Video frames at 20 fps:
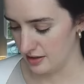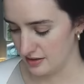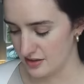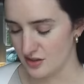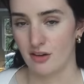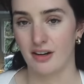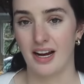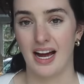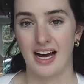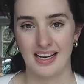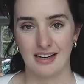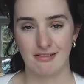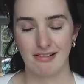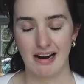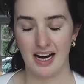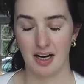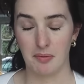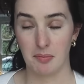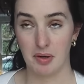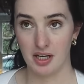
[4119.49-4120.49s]
Sorry, Ali
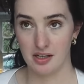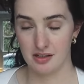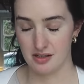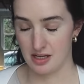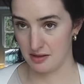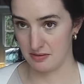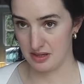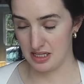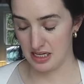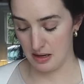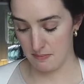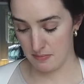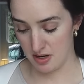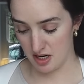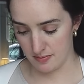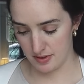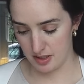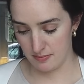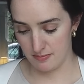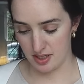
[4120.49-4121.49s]
rang, but I think it might
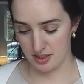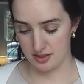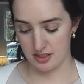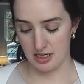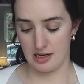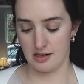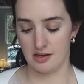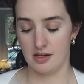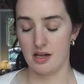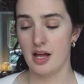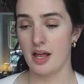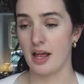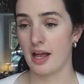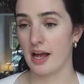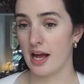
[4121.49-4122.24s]
have been a butt dial.